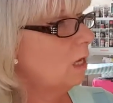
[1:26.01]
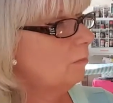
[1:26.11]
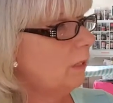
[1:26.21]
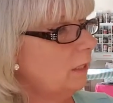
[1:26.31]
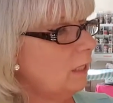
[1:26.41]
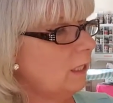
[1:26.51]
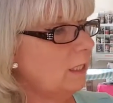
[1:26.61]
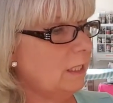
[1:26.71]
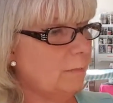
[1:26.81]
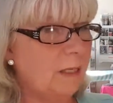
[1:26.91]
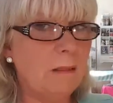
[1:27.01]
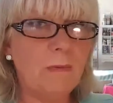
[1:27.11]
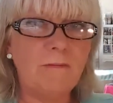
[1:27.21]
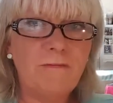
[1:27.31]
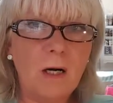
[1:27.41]
and then I make
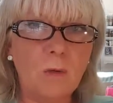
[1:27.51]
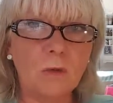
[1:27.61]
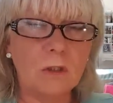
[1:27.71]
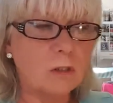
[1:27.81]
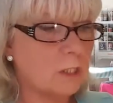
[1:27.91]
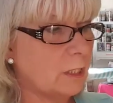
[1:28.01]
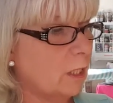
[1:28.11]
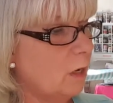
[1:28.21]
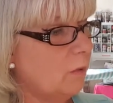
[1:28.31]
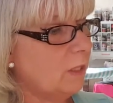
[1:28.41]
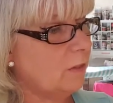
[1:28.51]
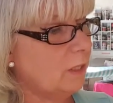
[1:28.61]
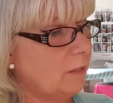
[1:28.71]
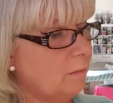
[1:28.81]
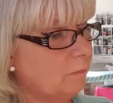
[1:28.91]
my folders to go in
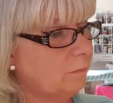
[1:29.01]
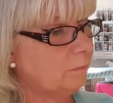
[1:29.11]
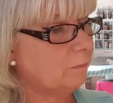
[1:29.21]
them.